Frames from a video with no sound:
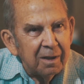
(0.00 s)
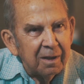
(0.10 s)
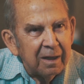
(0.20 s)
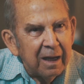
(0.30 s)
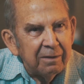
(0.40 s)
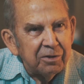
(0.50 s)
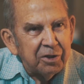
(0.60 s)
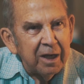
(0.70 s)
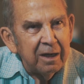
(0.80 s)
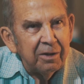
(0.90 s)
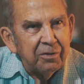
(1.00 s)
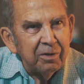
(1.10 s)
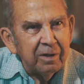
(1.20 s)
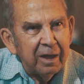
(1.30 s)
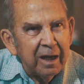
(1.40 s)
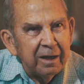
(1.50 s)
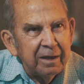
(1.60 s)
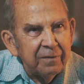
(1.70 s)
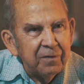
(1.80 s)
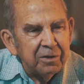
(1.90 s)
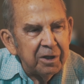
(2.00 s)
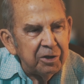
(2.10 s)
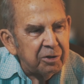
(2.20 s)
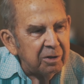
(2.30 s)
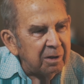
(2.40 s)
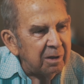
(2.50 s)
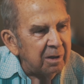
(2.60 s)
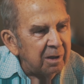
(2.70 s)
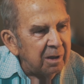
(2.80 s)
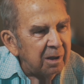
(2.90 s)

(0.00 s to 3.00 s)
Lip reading: And I was sailing through there, had a different teacher, and